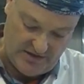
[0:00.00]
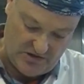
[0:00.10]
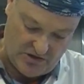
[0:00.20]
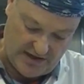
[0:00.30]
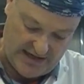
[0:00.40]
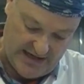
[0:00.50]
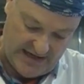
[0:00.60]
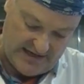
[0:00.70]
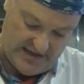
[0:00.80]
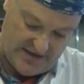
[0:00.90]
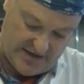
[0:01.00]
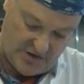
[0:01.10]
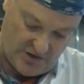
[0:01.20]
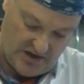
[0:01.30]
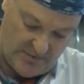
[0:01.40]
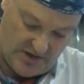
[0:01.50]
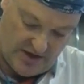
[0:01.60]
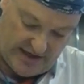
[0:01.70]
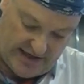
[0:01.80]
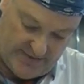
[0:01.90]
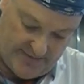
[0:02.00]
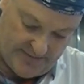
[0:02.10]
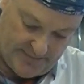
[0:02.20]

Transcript: to try it. So the stock cube's going in.